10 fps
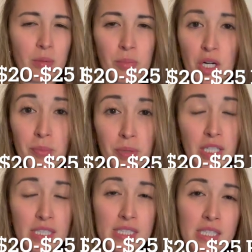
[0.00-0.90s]
per
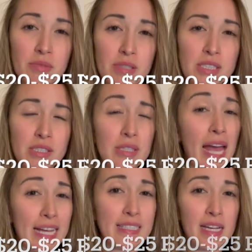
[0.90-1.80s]
person, which
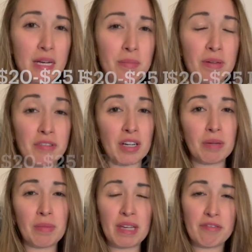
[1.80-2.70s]
adds up if you're a
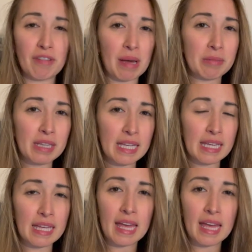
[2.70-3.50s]
big family.